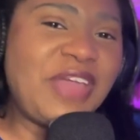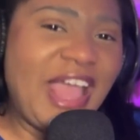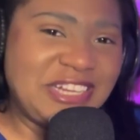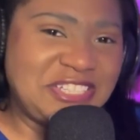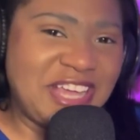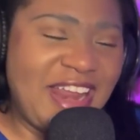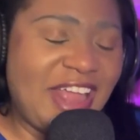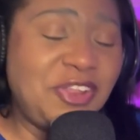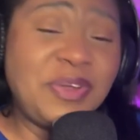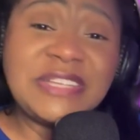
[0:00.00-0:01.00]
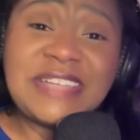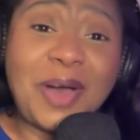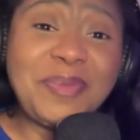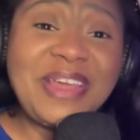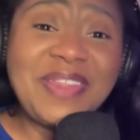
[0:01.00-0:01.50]
catch it, and you can
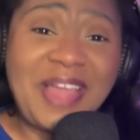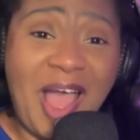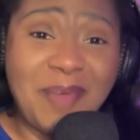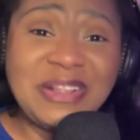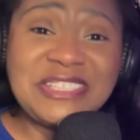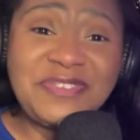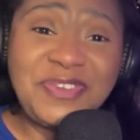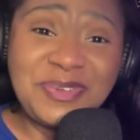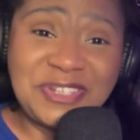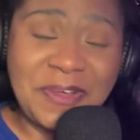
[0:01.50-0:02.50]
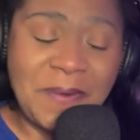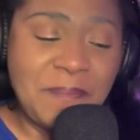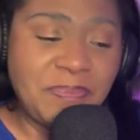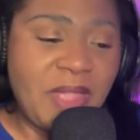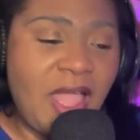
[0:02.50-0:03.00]
tell me in the comments if you do,
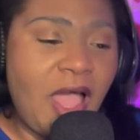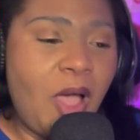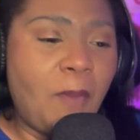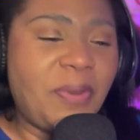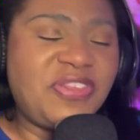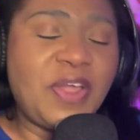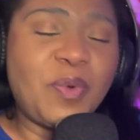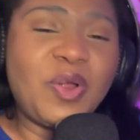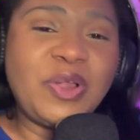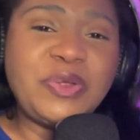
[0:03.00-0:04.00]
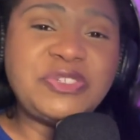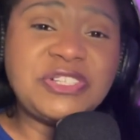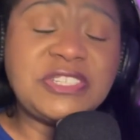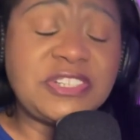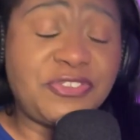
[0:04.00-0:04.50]
but there were
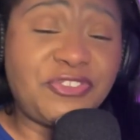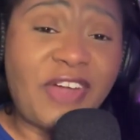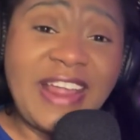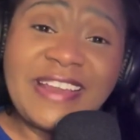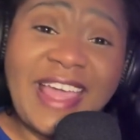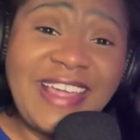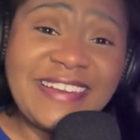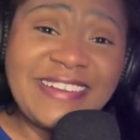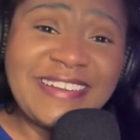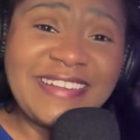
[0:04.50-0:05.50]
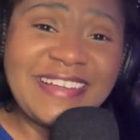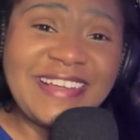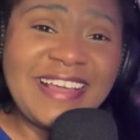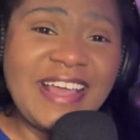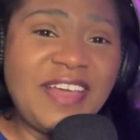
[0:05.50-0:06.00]
allusions to Fright Night.
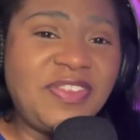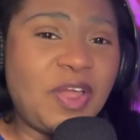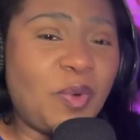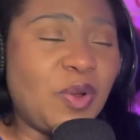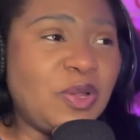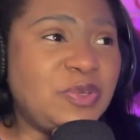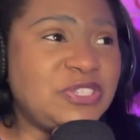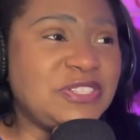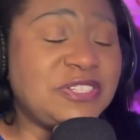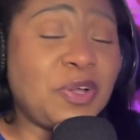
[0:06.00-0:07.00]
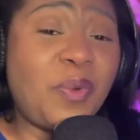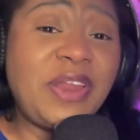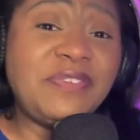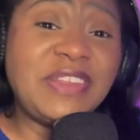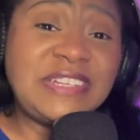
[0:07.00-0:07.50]
There were allusions to
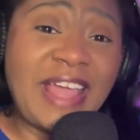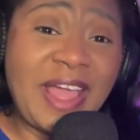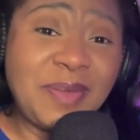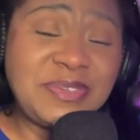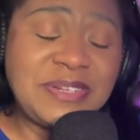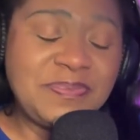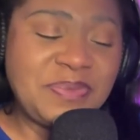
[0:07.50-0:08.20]
Queen of the Damned.